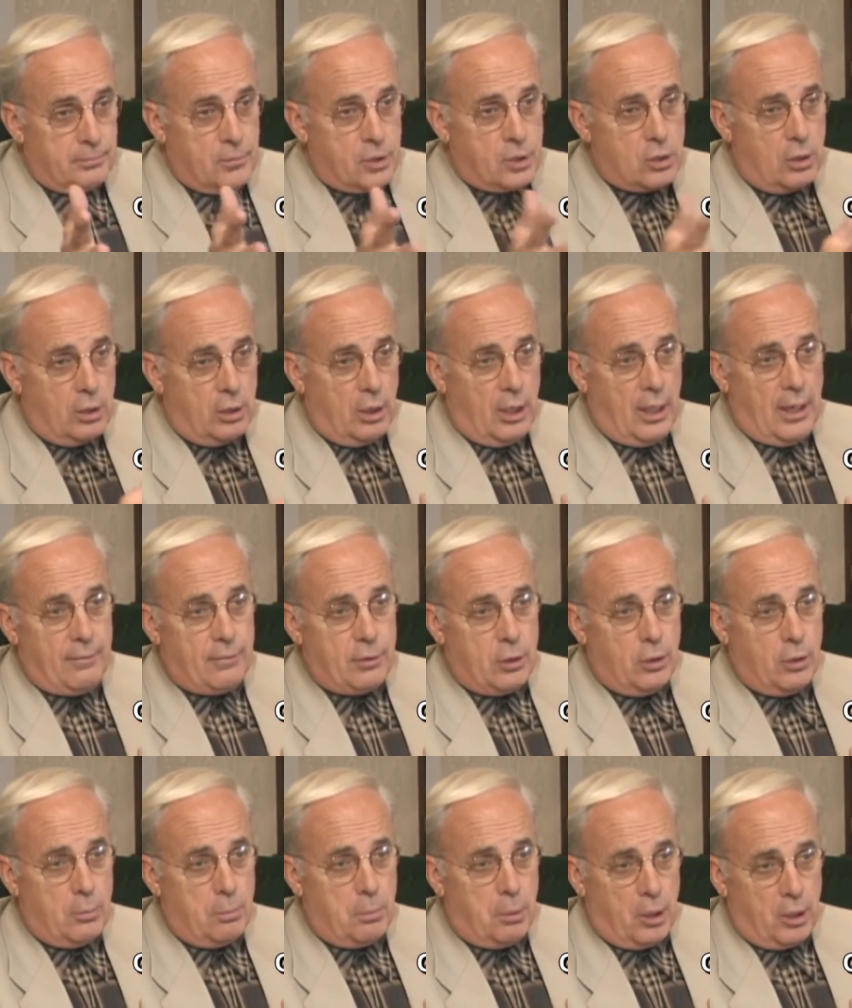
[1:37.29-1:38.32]
So you'll have to
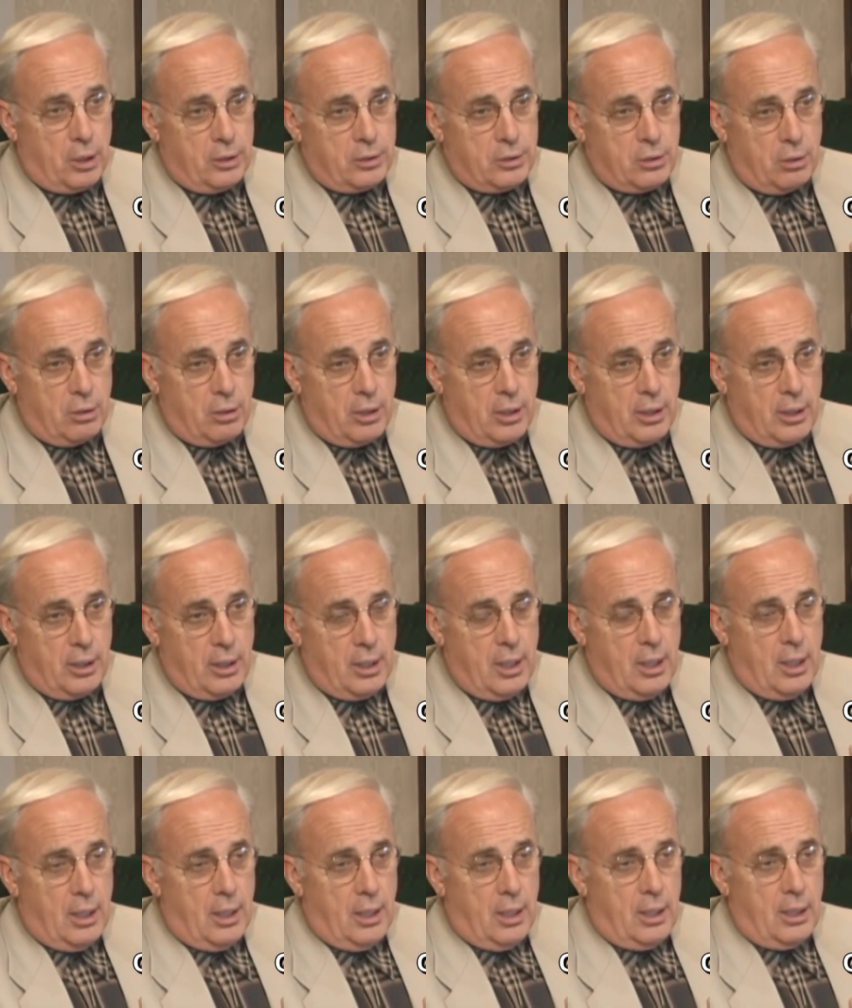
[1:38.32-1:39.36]
go to purgatory,
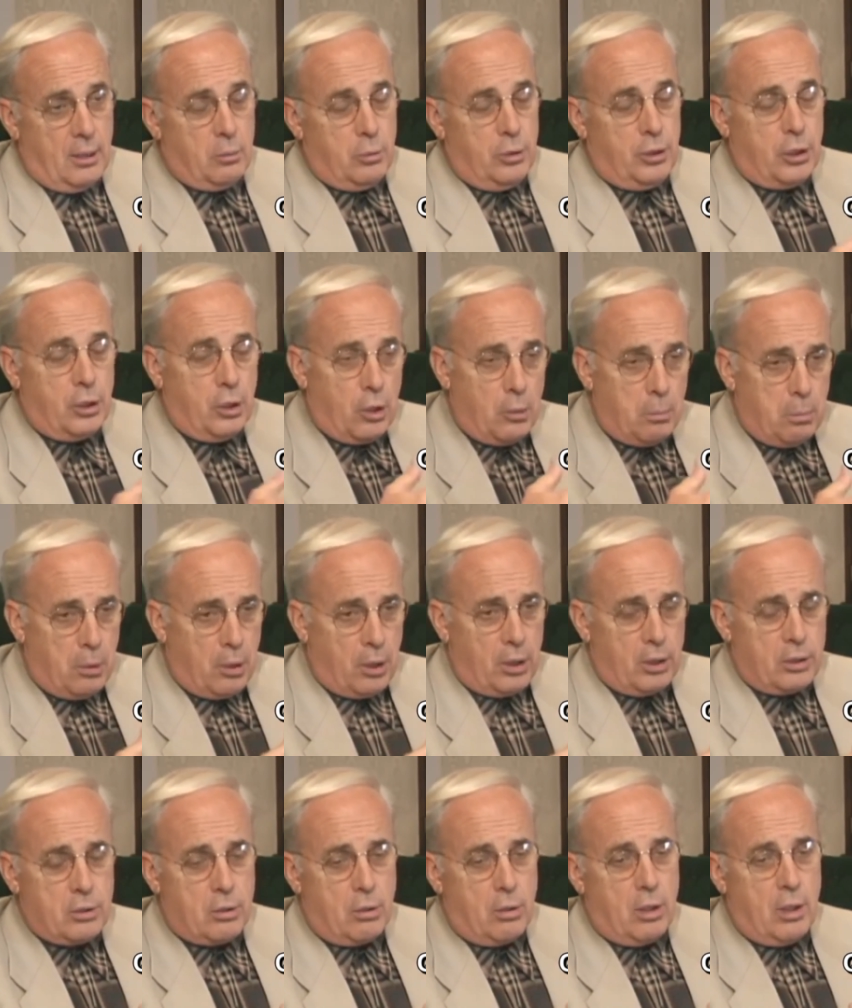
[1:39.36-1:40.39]
and when you go to
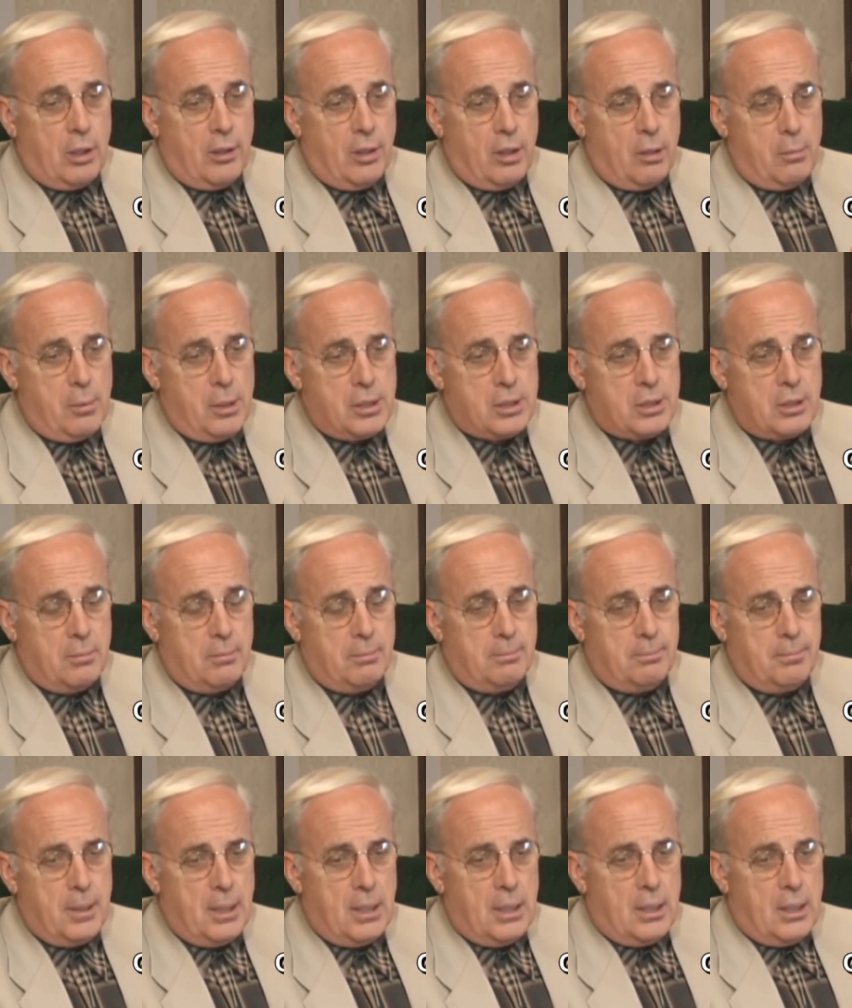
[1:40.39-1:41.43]
purgatory, there's
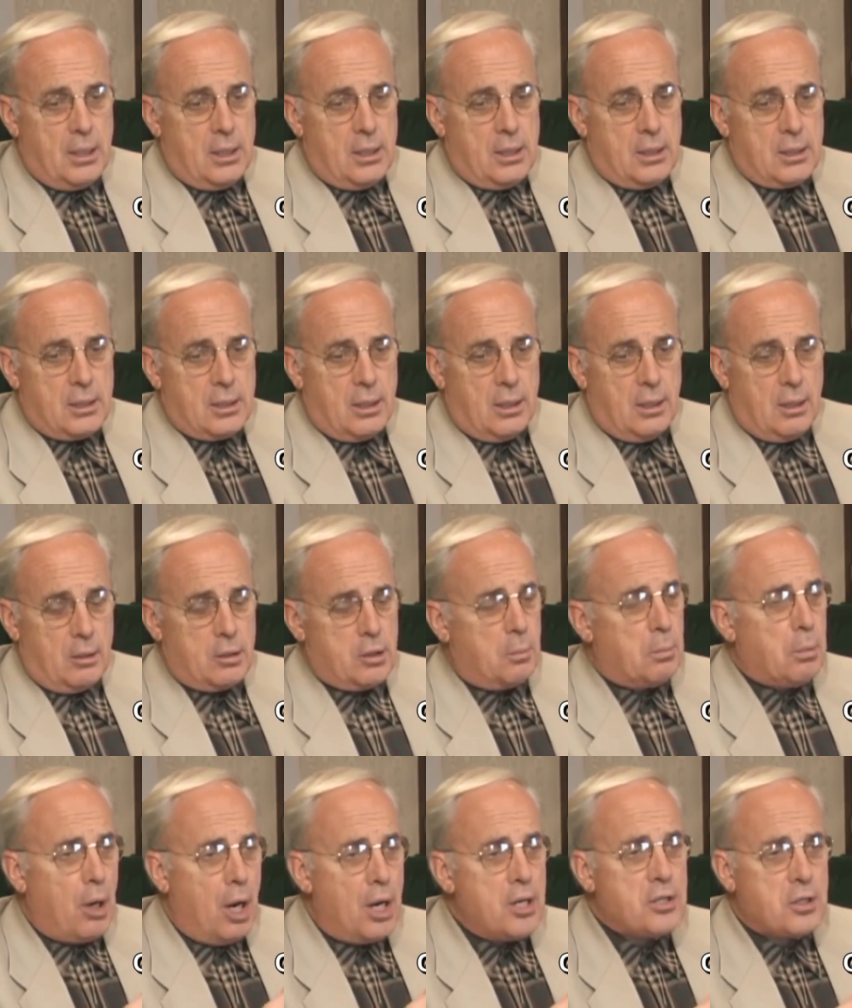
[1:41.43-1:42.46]
a
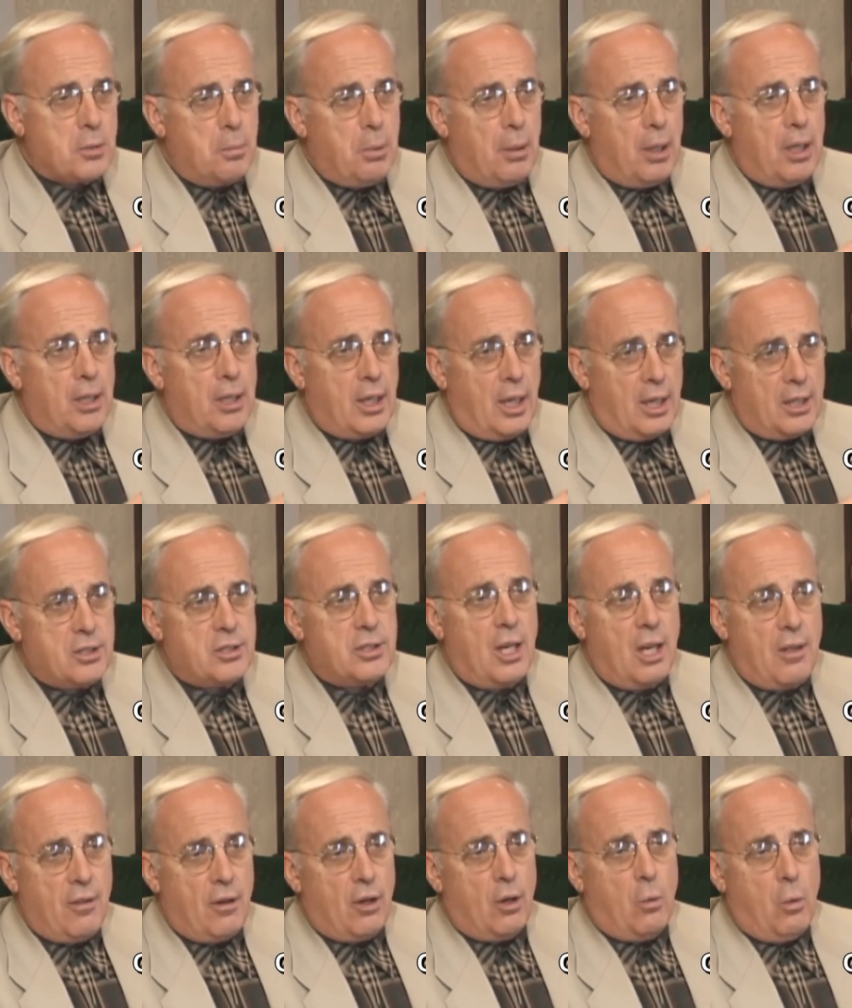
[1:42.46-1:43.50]
price to pay. You got to
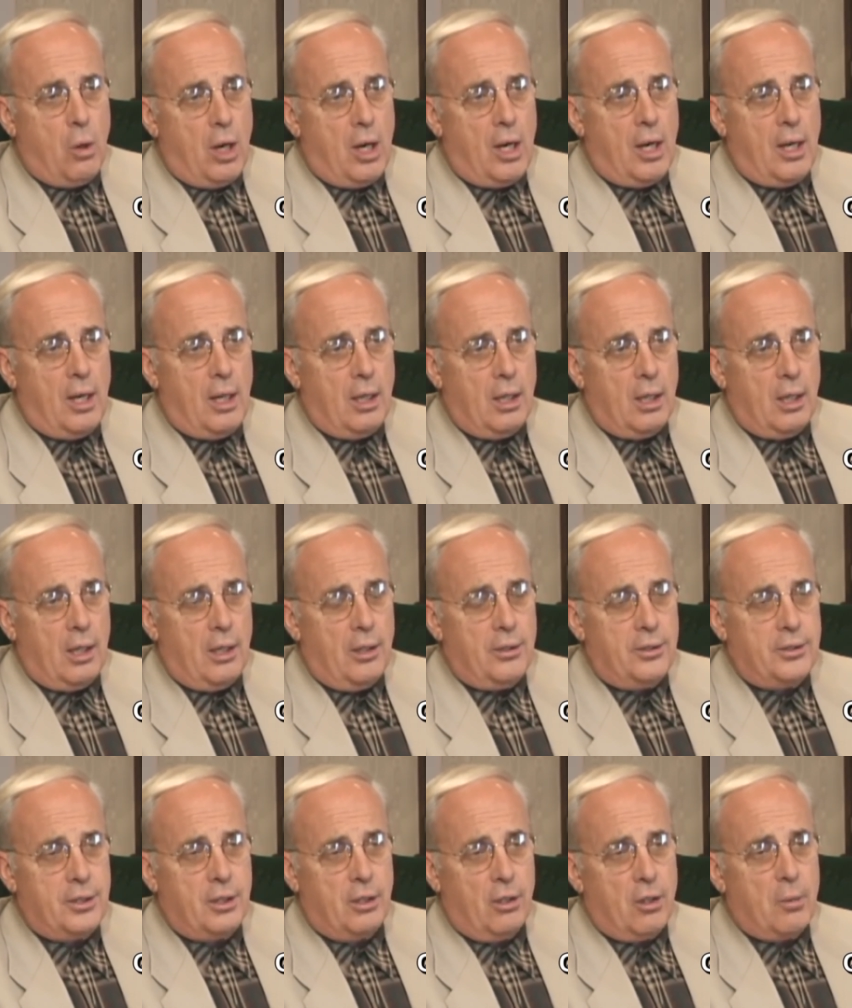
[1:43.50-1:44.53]
stay there a while
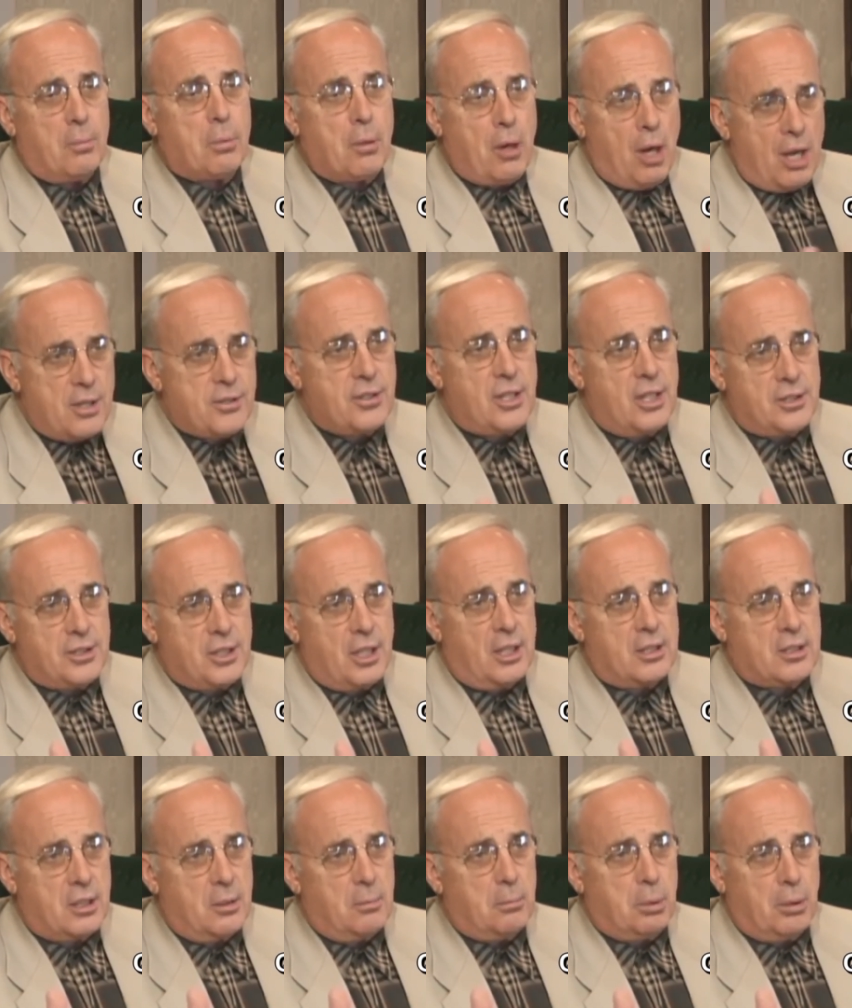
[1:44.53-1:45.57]
until the process
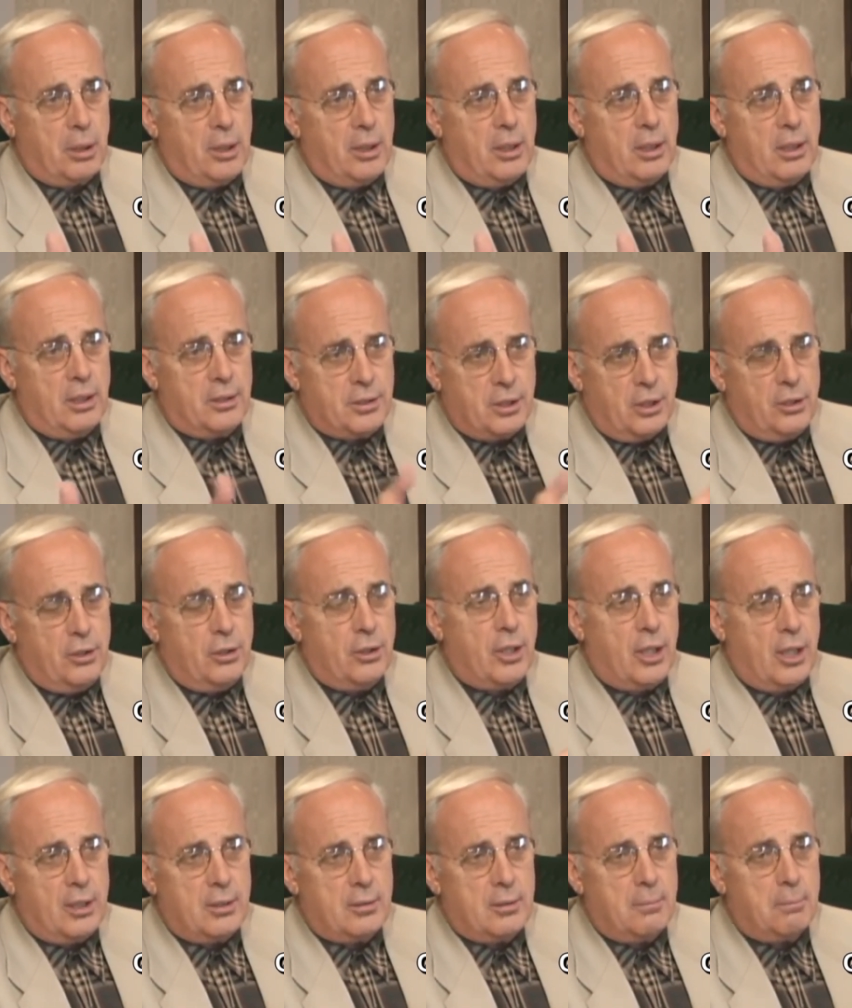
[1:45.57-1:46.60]
gets completed, until you
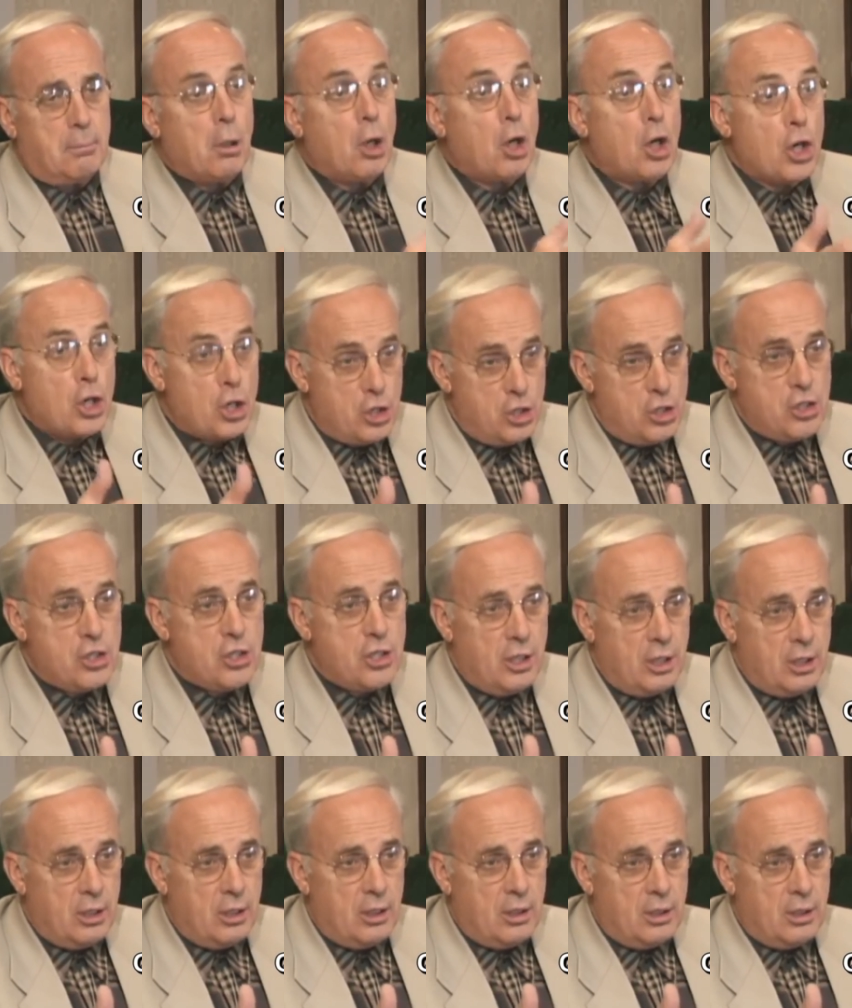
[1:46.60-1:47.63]
get purged.